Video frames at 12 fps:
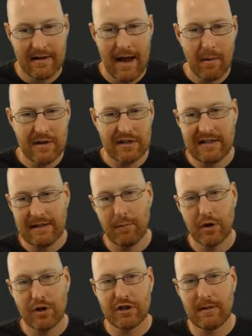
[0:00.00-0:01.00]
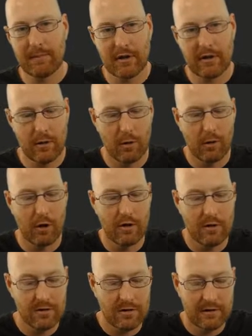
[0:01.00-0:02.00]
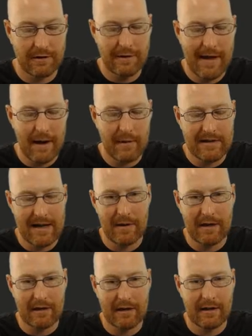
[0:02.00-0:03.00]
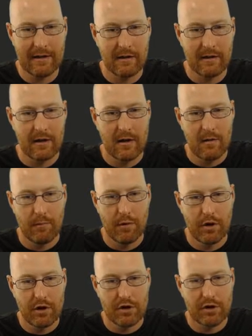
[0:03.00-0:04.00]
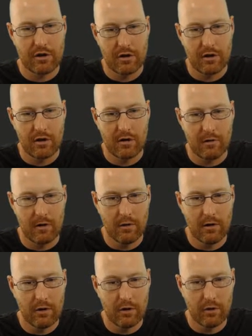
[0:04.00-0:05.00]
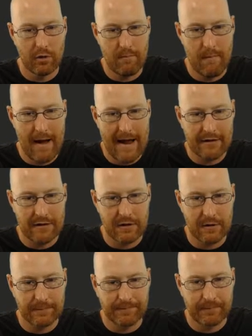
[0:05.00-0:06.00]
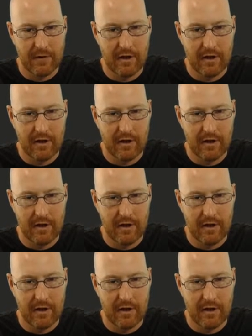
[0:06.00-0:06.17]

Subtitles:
Now we just need to push it up to Heroku. So to do that, we type in git push Heroku master.